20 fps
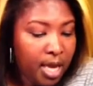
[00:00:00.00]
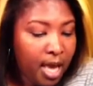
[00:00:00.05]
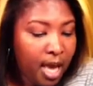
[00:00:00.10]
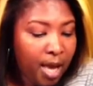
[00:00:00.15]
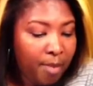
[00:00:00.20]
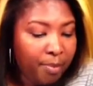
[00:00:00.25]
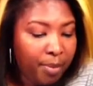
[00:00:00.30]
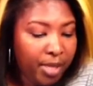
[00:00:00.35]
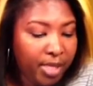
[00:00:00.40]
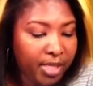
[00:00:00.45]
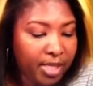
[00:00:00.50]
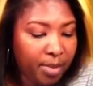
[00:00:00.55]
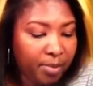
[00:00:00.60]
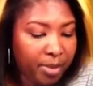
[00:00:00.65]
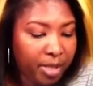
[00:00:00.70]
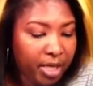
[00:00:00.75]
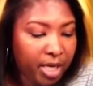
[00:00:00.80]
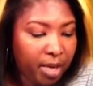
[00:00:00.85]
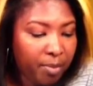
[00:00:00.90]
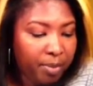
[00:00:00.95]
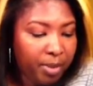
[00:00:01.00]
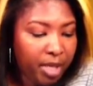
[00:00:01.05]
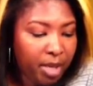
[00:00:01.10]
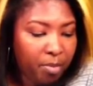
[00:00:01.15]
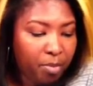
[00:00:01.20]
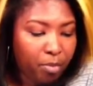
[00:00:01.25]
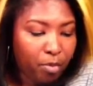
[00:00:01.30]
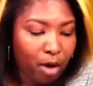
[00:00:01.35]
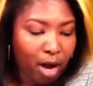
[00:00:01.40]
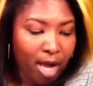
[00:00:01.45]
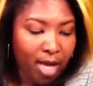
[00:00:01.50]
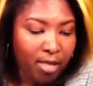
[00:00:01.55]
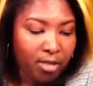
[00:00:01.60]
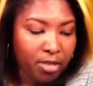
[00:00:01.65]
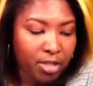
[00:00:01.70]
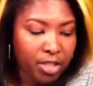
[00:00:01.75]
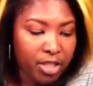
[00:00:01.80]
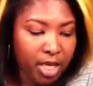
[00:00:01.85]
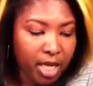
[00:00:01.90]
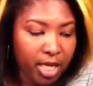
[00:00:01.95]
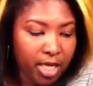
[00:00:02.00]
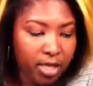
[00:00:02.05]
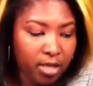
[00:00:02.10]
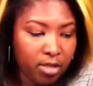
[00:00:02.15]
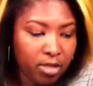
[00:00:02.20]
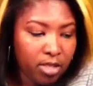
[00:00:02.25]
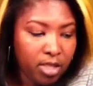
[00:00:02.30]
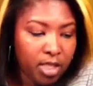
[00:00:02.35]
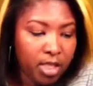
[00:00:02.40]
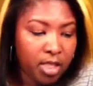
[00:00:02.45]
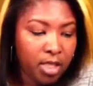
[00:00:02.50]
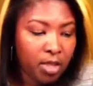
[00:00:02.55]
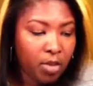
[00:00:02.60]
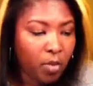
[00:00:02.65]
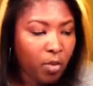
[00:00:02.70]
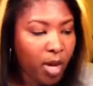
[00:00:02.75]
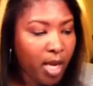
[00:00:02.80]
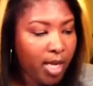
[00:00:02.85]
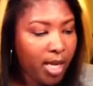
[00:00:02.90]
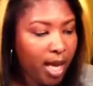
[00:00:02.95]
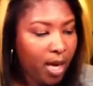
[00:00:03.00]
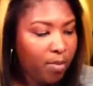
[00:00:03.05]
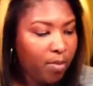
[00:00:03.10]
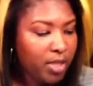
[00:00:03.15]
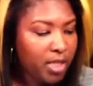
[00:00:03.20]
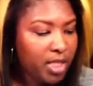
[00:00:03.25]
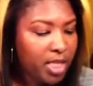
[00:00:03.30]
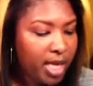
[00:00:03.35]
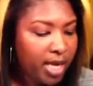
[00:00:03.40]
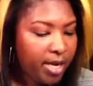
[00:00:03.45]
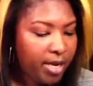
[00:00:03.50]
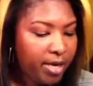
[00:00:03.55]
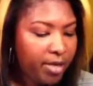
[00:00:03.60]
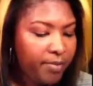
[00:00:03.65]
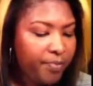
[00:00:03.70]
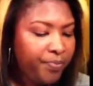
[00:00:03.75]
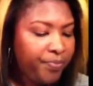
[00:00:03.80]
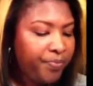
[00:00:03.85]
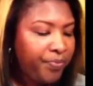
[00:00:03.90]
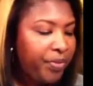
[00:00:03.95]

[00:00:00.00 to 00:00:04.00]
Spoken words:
I picked up a couple of brow gels while I was there.